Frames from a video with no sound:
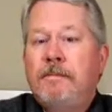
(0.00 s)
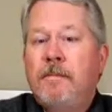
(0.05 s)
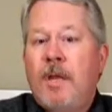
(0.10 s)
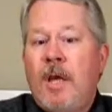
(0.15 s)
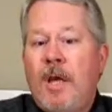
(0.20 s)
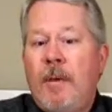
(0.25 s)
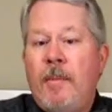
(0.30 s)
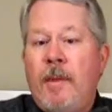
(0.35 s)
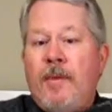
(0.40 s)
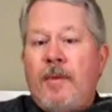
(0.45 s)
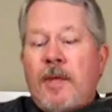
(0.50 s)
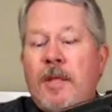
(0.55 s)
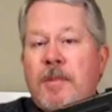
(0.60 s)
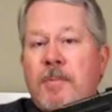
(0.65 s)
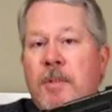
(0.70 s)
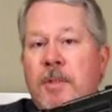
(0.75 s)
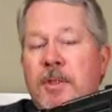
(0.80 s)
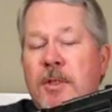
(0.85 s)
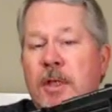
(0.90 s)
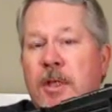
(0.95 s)
I'm at this
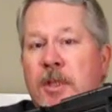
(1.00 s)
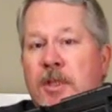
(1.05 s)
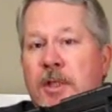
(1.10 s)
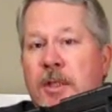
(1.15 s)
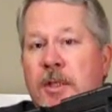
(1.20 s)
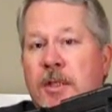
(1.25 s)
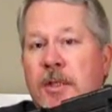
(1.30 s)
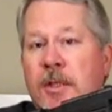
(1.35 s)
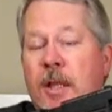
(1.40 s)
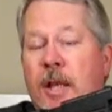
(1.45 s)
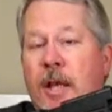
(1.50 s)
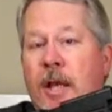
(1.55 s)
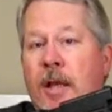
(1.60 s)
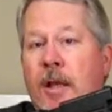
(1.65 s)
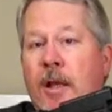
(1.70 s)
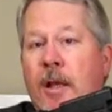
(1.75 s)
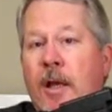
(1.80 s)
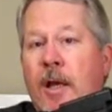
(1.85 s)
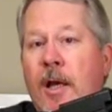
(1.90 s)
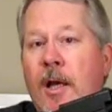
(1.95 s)
position at slide
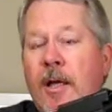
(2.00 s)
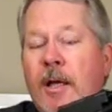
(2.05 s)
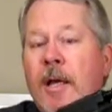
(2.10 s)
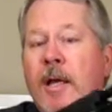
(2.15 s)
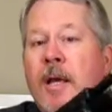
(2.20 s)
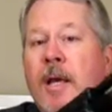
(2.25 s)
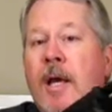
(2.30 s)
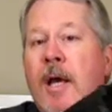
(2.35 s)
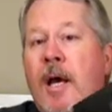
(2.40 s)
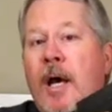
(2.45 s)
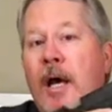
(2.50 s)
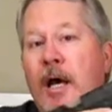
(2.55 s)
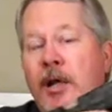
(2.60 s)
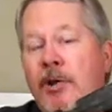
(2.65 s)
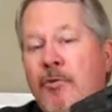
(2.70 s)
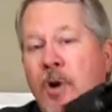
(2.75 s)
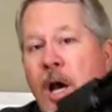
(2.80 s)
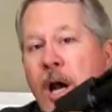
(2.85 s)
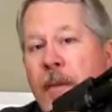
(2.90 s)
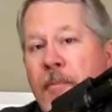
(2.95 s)
lock. I
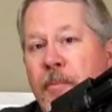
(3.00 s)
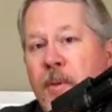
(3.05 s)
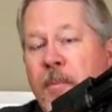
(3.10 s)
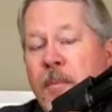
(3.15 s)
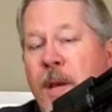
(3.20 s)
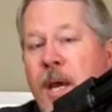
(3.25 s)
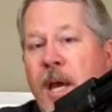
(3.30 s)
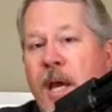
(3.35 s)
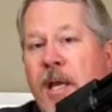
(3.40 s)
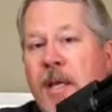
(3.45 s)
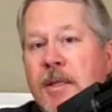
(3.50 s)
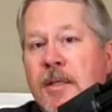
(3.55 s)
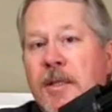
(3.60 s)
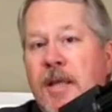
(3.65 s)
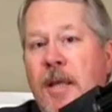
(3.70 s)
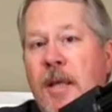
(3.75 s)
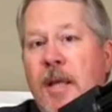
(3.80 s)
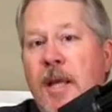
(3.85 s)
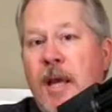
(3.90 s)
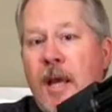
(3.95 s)
drop the magazine